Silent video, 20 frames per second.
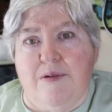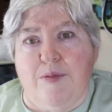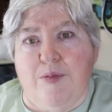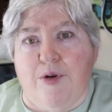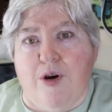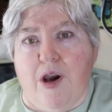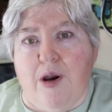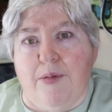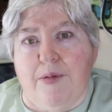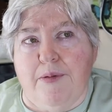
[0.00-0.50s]

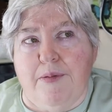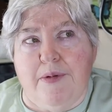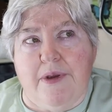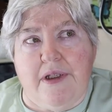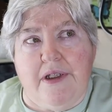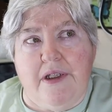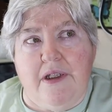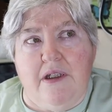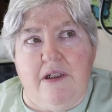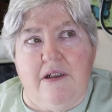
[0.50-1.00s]

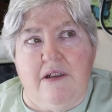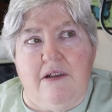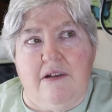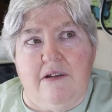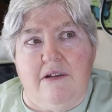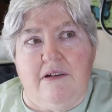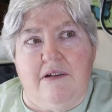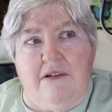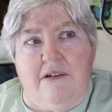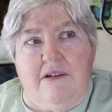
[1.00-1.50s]
Probably.
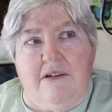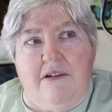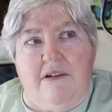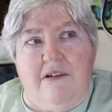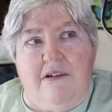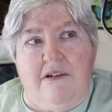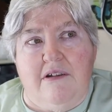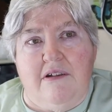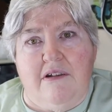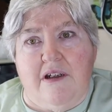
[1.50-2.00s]

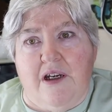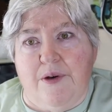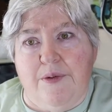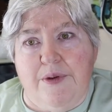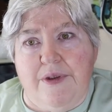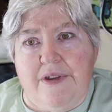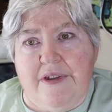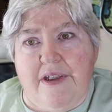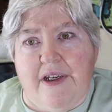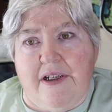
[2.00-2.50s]
I
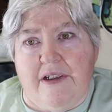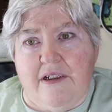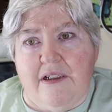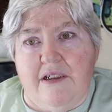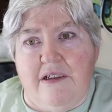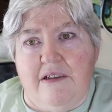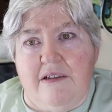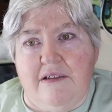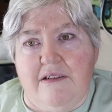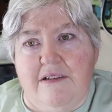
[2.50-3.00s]
wouldn't doubt it.